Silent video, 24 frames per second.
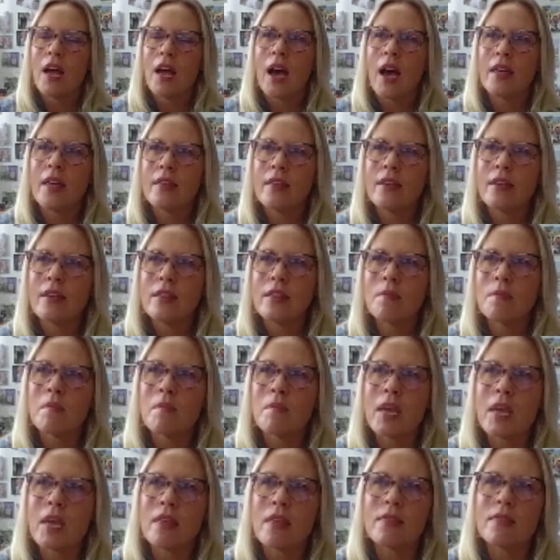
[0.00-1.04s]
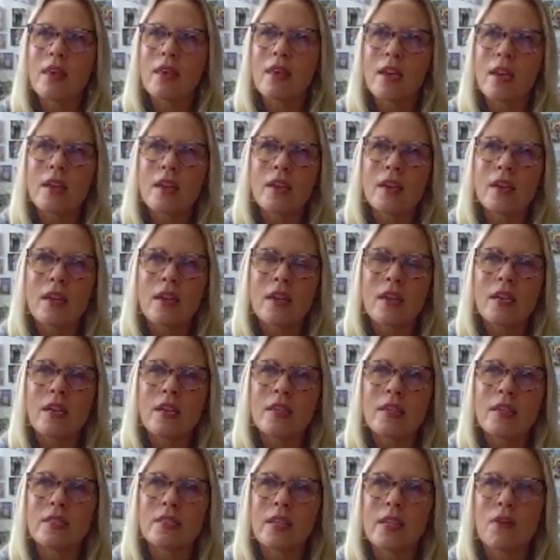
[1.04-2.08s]
I think the main thing
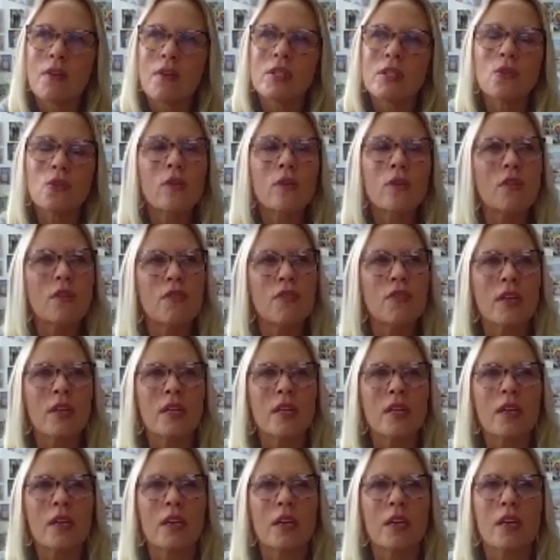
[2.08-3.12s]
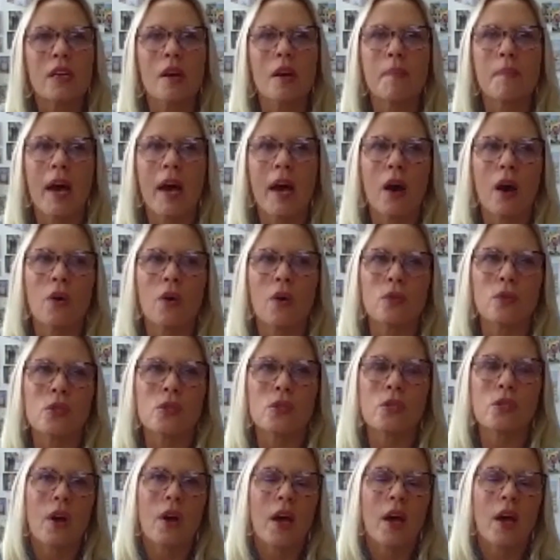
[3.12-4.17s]
is I was sort of thinking about
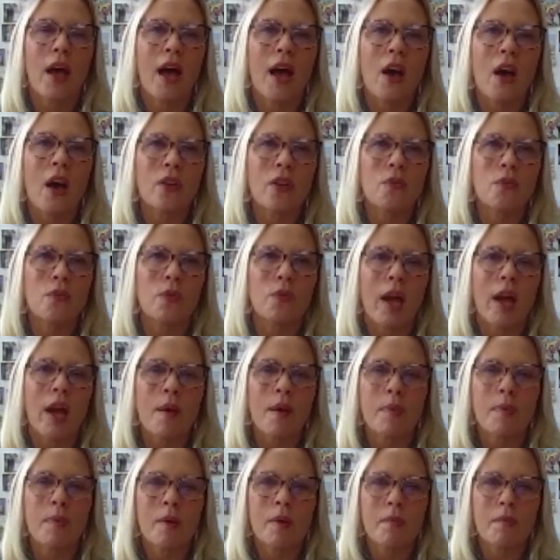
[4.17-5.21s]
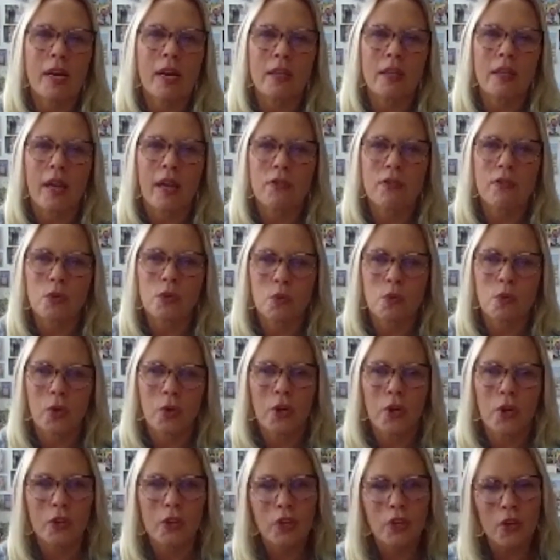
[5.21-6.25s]
how to wrap up my life's
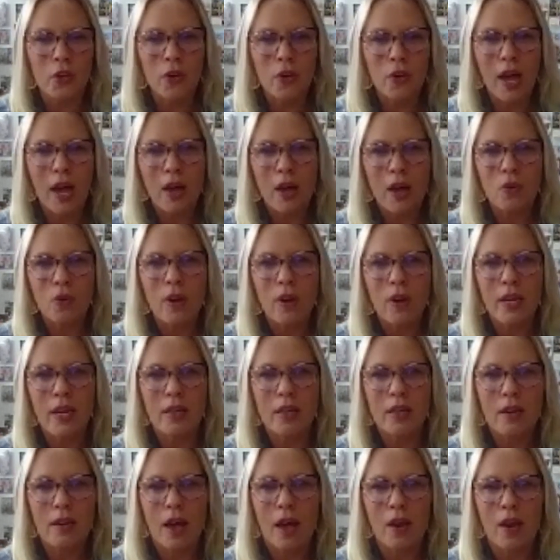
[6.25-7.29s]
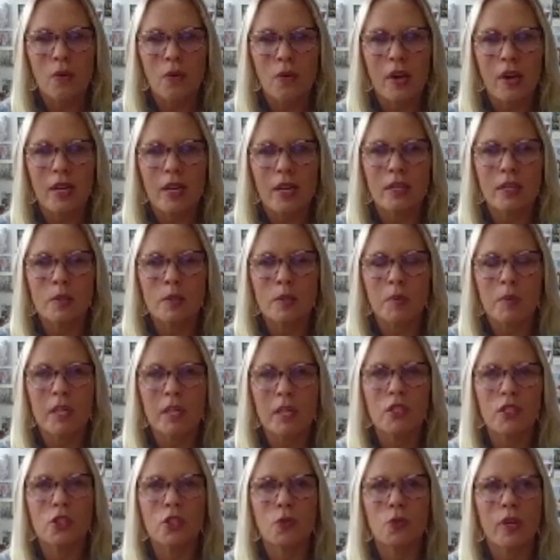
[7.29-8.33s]
work. You know, how do I
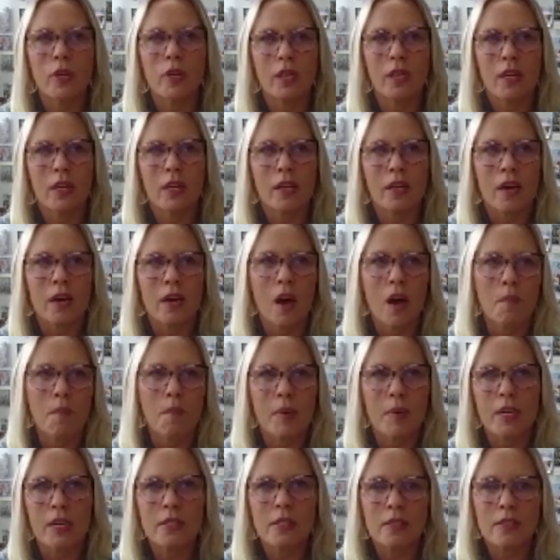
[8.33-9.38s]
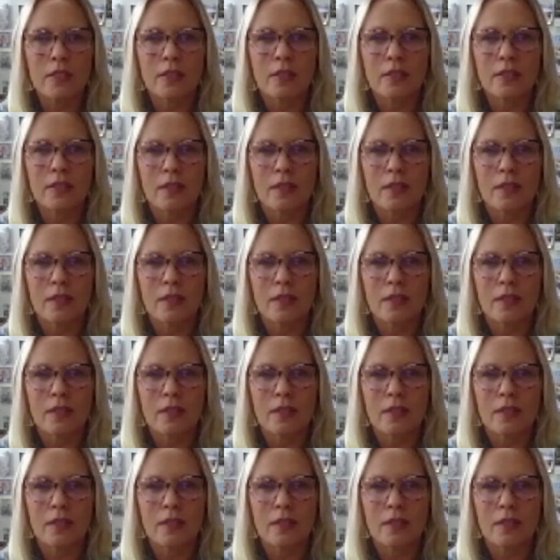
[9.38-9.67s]
explain to you and encompass